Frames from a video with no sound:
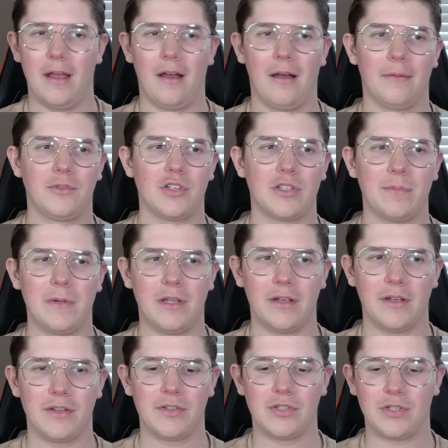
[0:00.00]
just
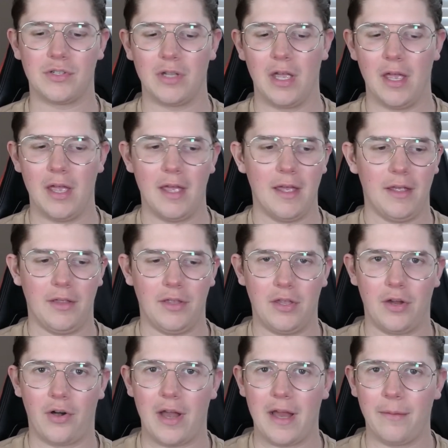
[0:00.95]
because
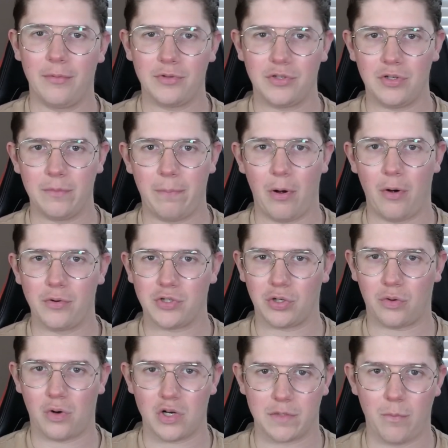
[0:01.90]
you're able to post
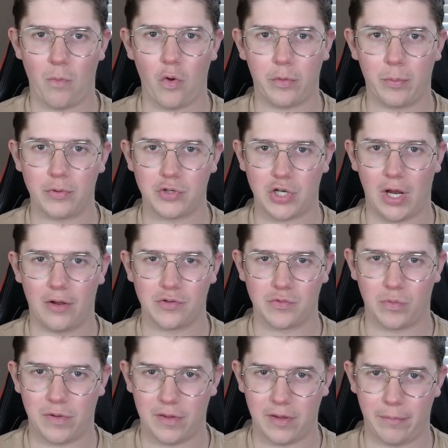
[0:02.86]
across multiple channels
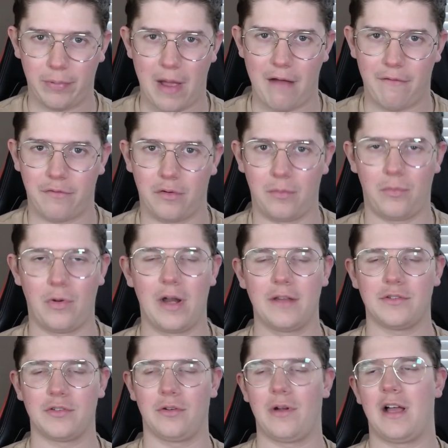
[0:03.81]
within the platform, right?
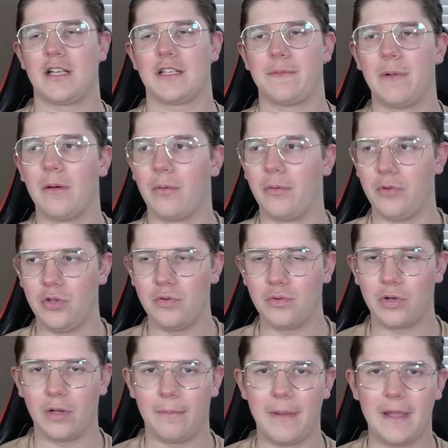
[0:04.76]
So Hospitable, you
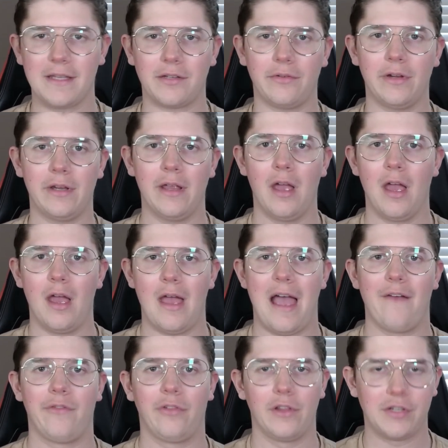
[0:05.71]
could basically
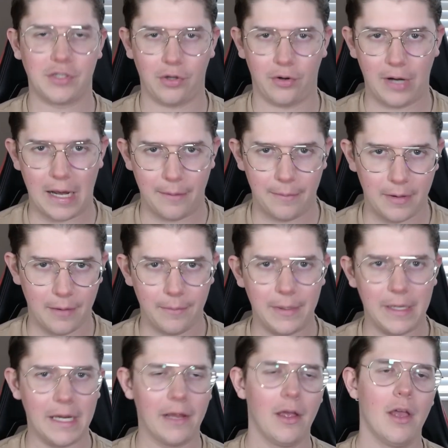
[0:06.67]
have a listing on
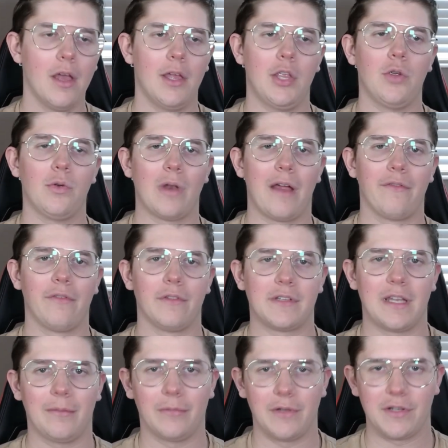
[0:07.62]
Airbnb, you could have the
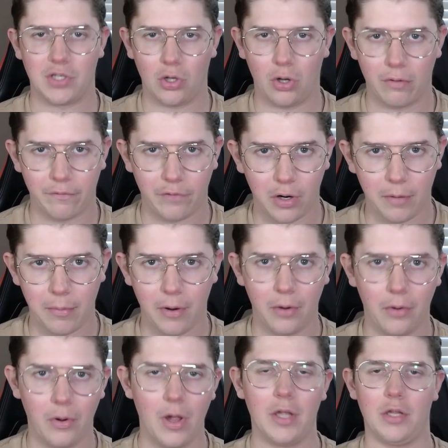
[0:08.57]
same listing on Vrbo,
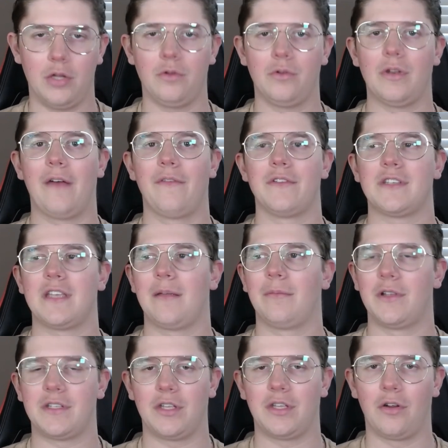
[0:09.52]
you could have the same
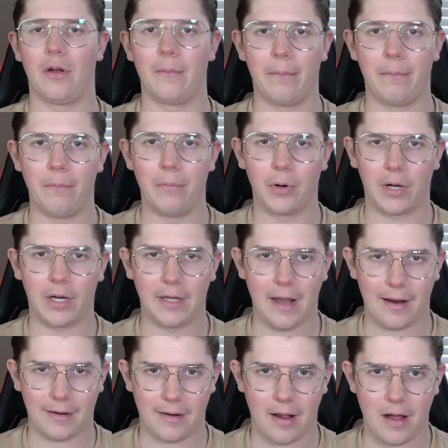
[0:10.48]
listing on
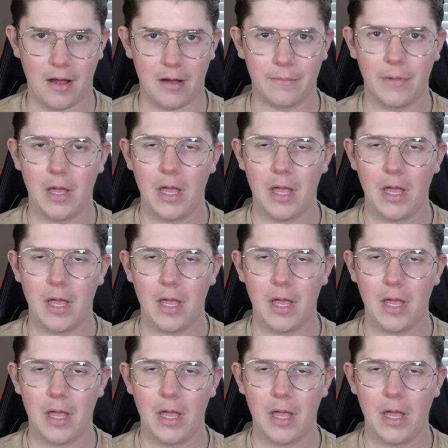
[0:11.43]
Booking.com.